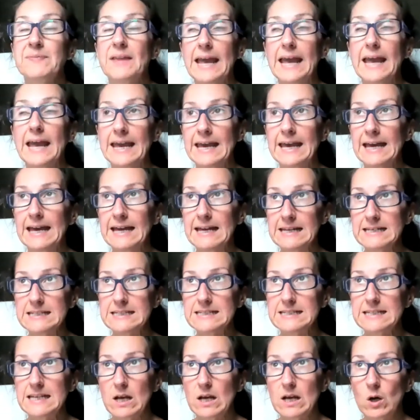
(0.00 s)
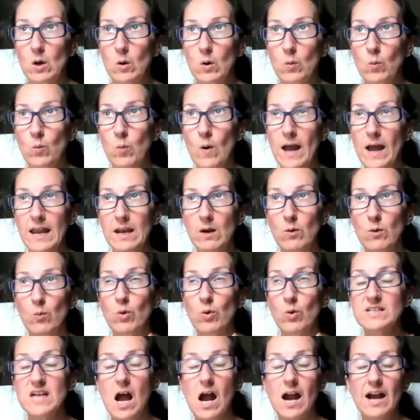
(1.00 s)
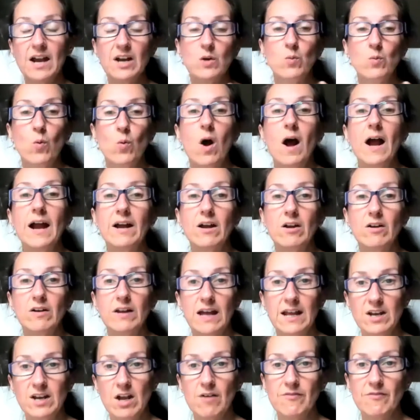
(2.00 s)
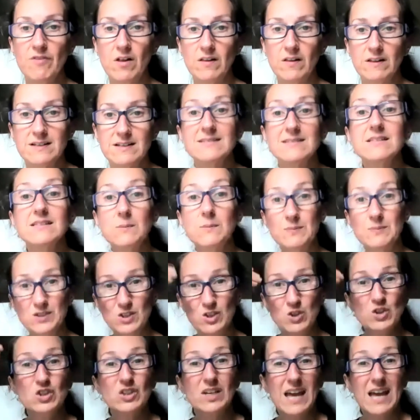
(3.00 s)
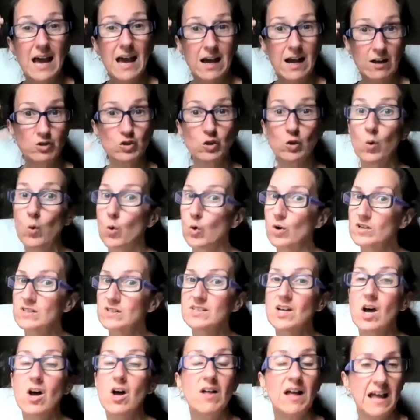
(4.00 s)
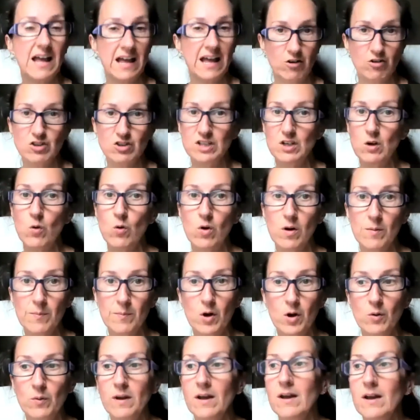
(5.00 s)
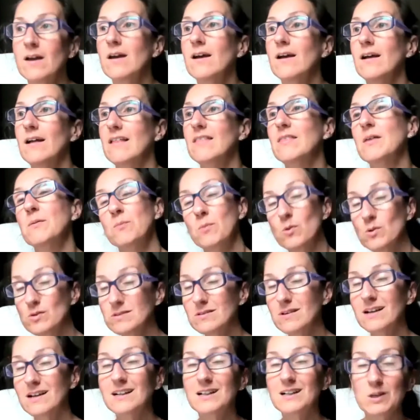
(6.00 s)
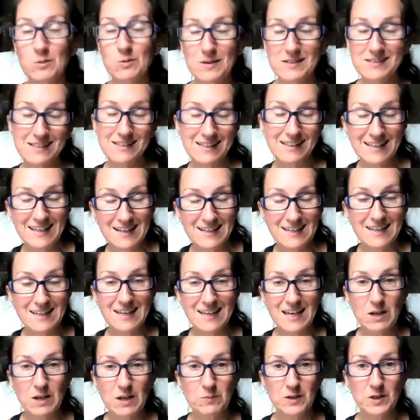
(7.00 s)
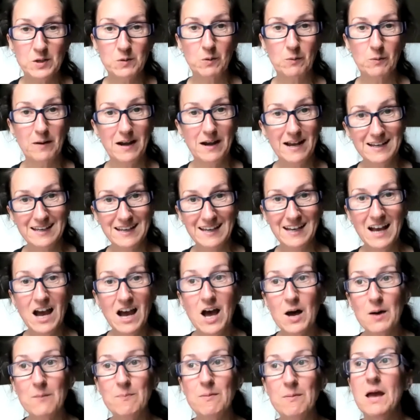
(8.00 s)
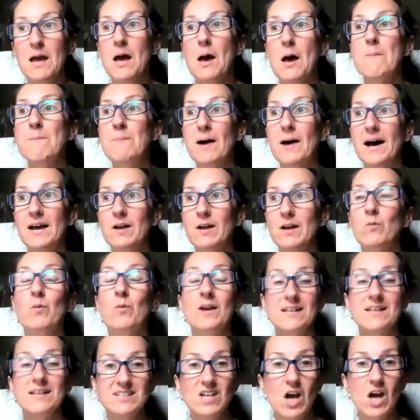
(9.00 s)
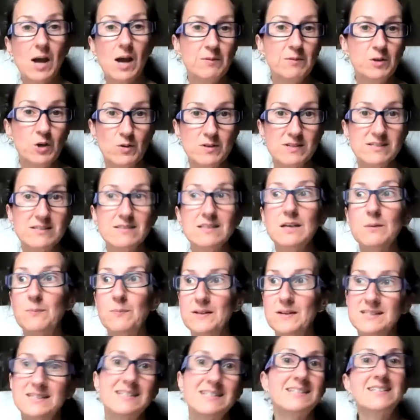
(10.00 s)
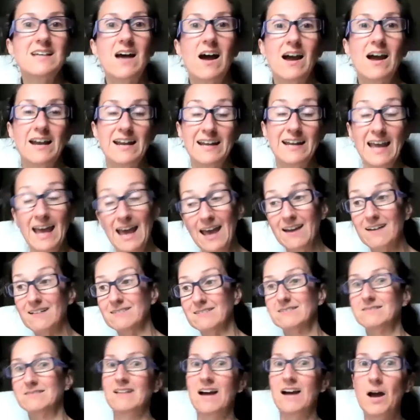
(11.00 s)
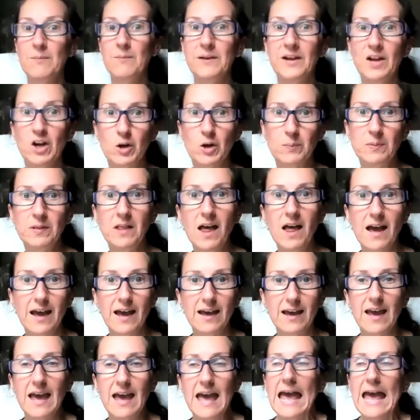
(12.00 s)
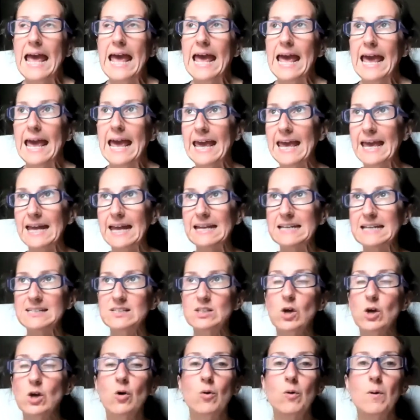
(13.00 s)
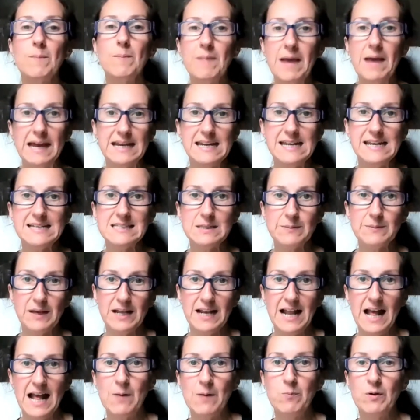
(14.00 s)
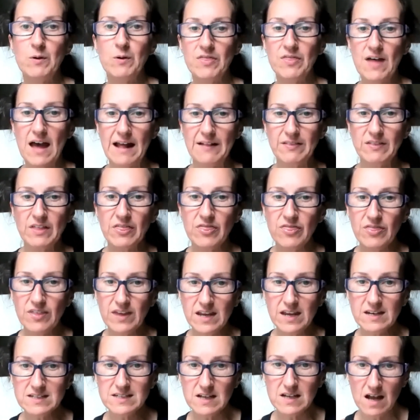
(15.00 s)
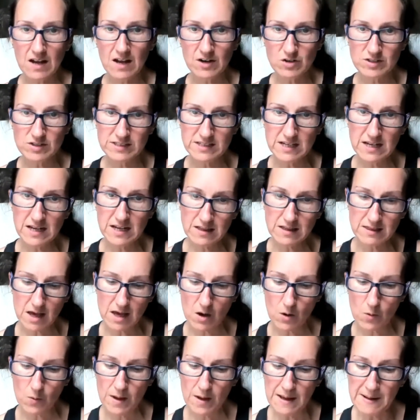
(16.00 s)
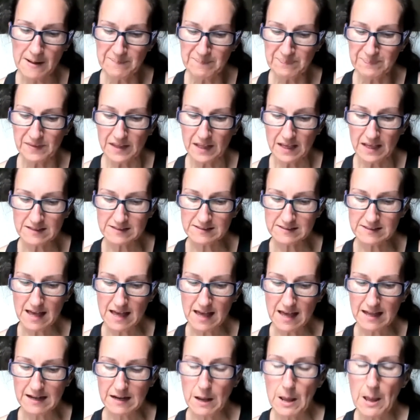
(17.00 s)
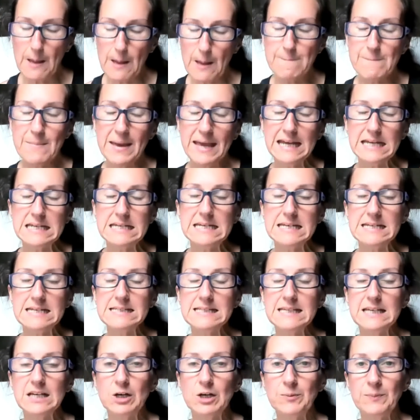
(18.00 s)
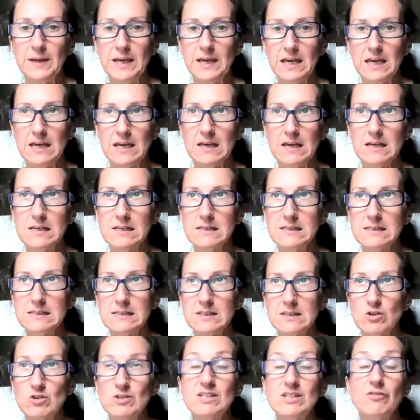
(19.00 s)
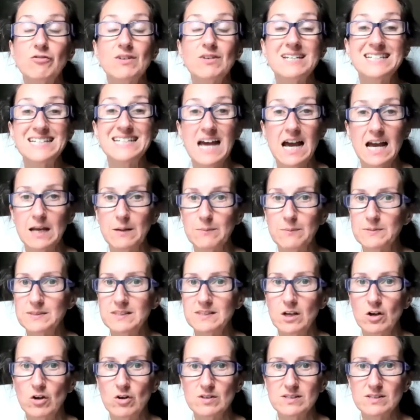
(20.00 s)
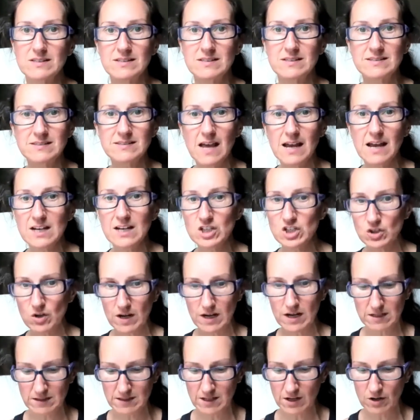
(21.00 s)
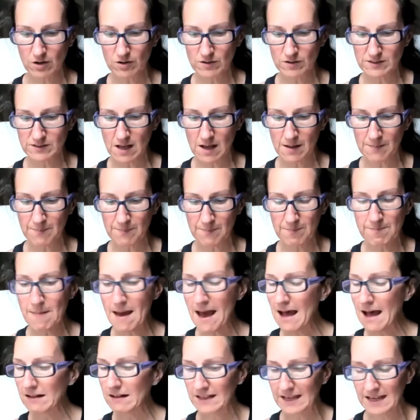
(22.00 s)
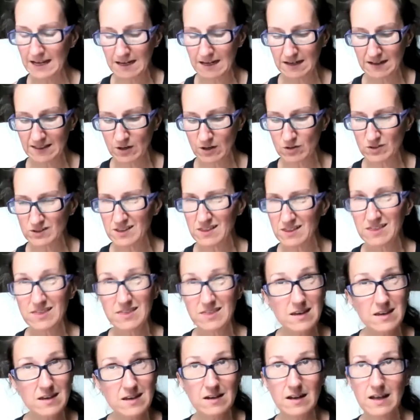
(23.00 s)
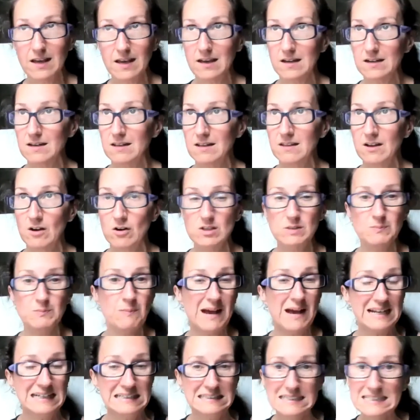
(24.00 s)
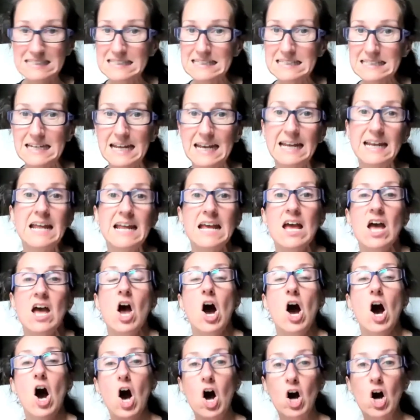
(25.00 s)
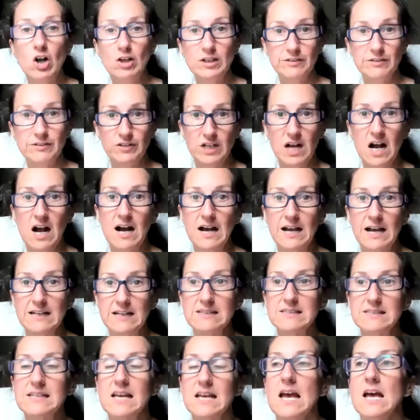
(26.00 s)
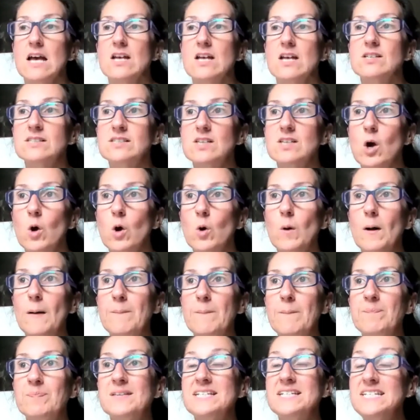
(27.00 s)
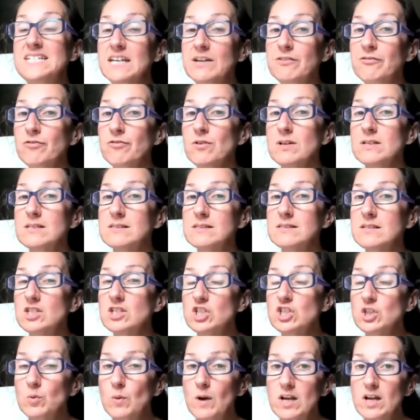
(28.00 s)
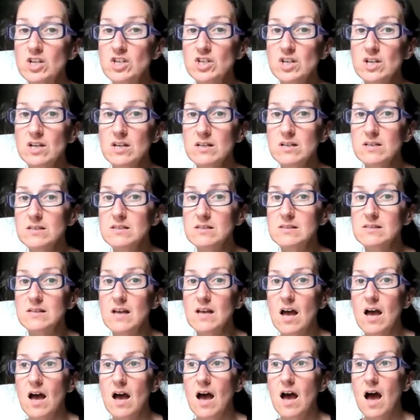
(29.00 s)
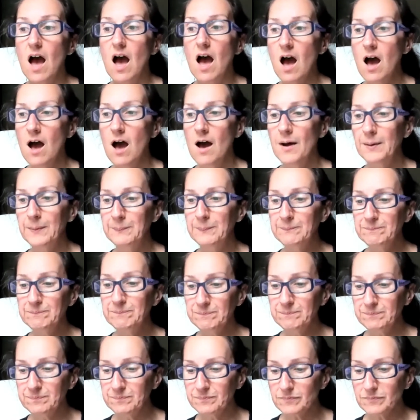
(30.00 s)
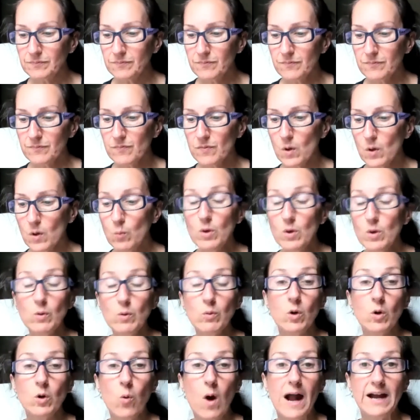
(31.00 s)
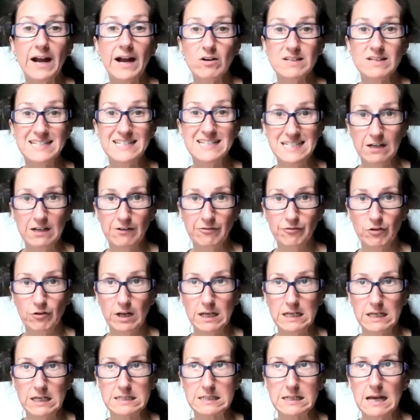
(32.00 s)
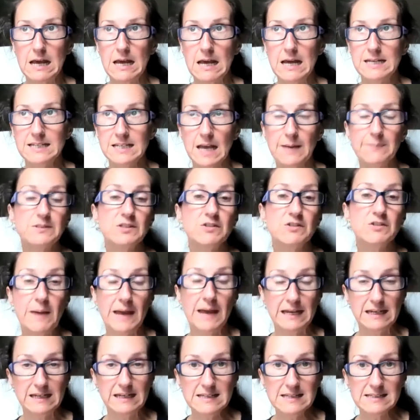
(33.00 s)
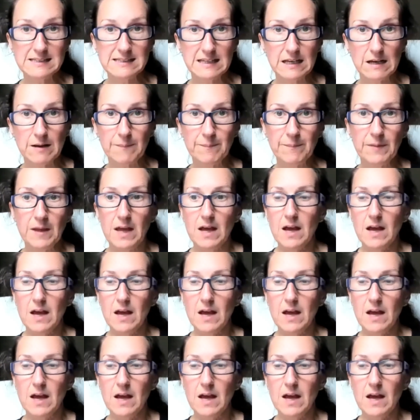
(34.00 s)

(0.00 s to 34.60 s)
and when we're tired and wired and not falling asleep, it's usually extra cortisol, energy hormone, that most likely wasn't kicking in when you were waking up. But when it's time to go to sleep, it's deciding, hey, I'm here to play. And so magnesium can help with that. The thing to understand, though, is that magnesium there's different types. There's citrate, there's malate, there's threonate, there's biglycinate, all different kinds. So different situations will require different types of magnesium.